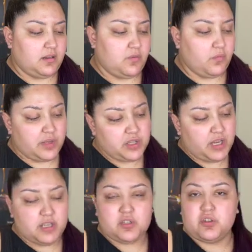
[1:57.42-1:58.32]
Witch
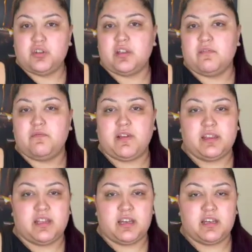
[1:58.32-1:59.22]
Hazel, you can
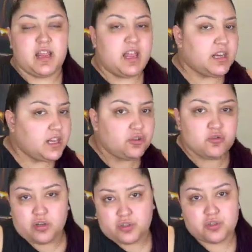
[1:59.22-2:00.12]
find it in any
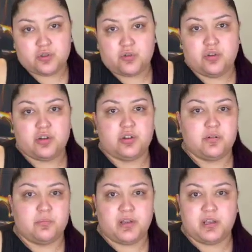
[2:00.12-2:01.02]
drugstore,
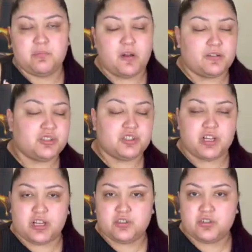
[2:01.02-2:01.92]
your big box
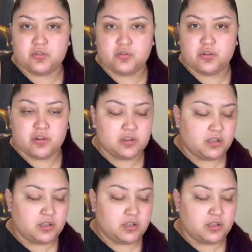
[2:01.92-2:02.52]
chain stores.